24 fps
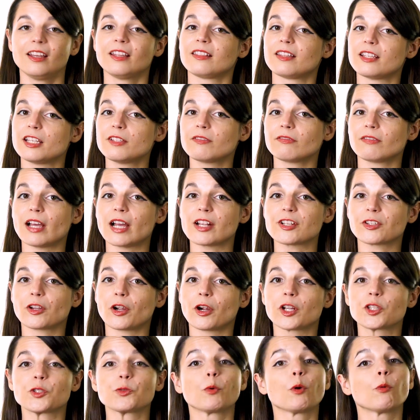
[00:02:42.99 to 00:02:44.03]
These
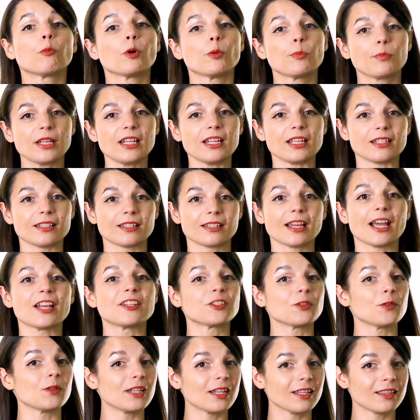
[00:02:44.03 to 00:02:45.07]
flashcards will repeat
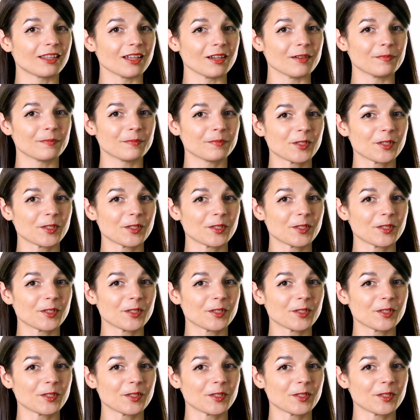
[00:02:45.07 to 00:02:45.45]
as you need them,